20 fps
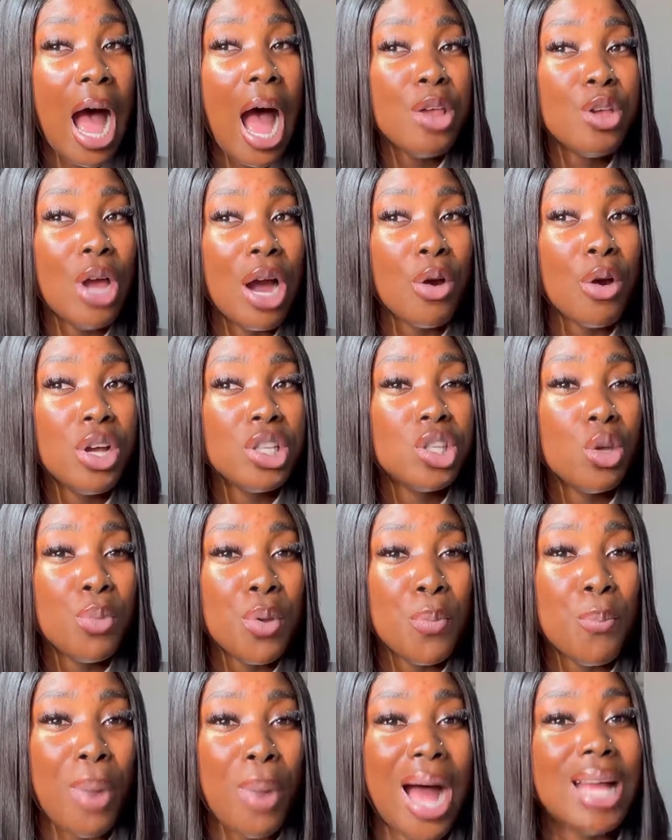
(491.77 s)
going to
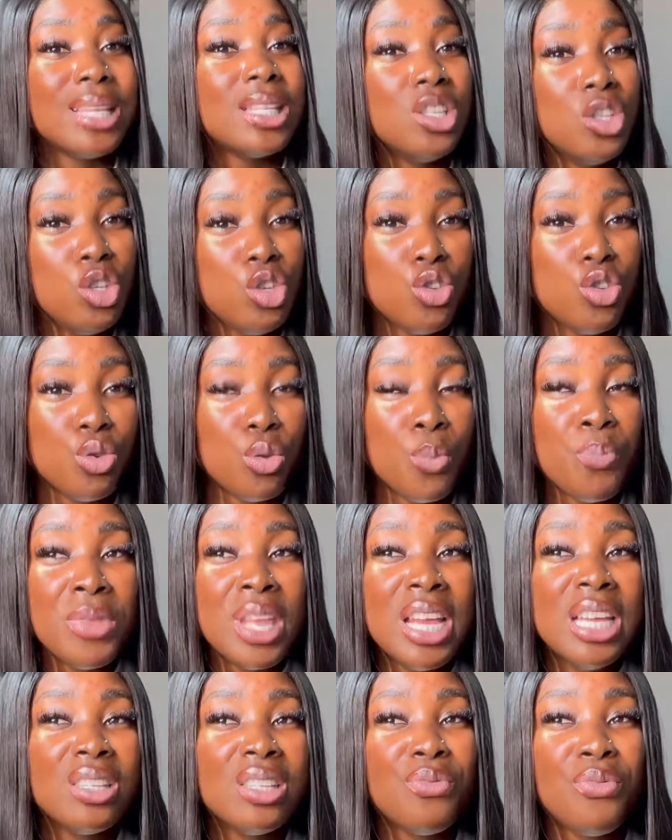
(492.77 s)
be passing through
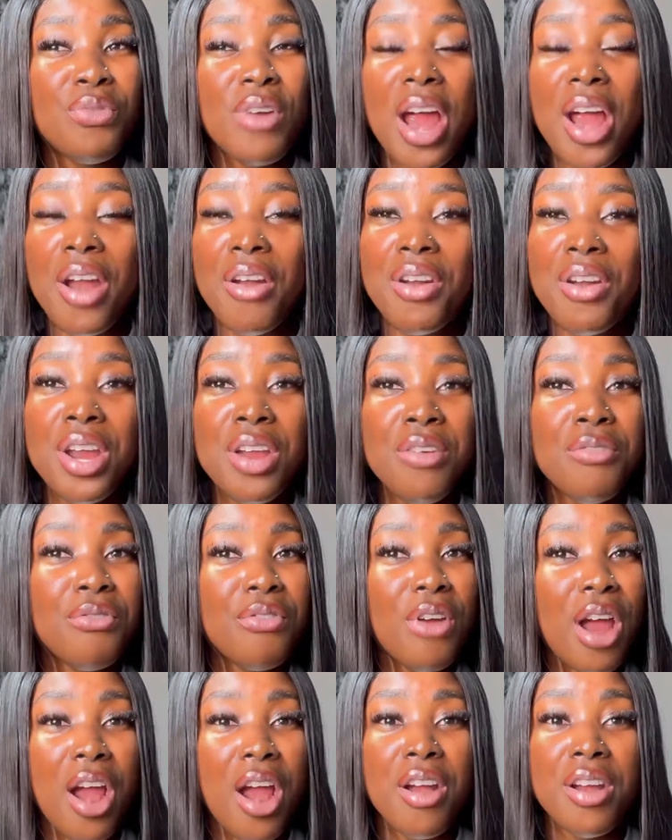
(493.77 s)
is very,
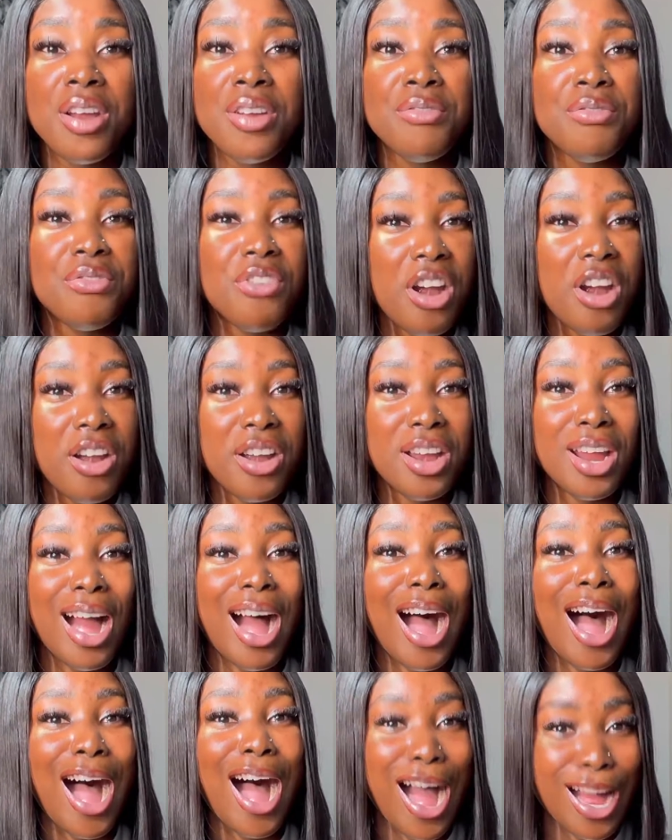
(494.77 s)
very, very
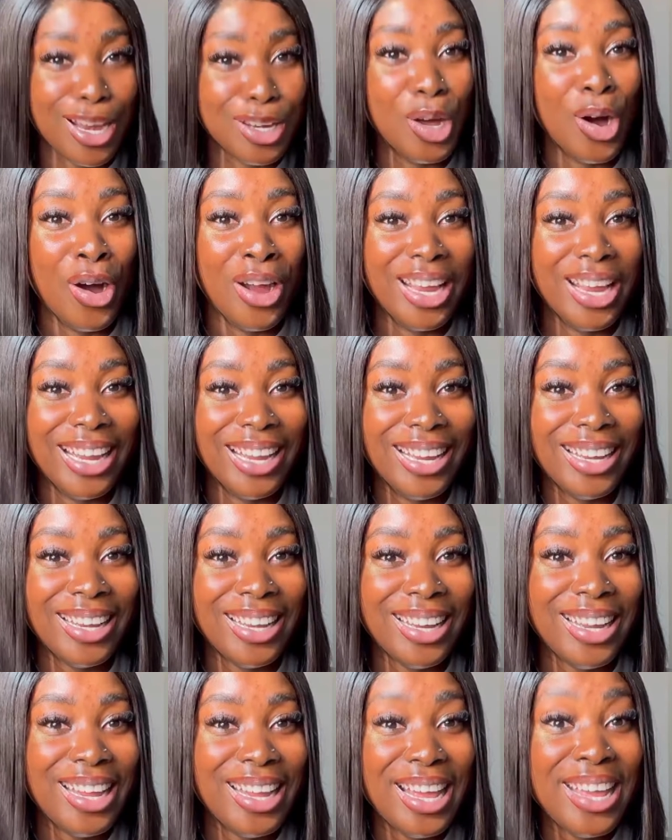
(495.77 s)
annoying.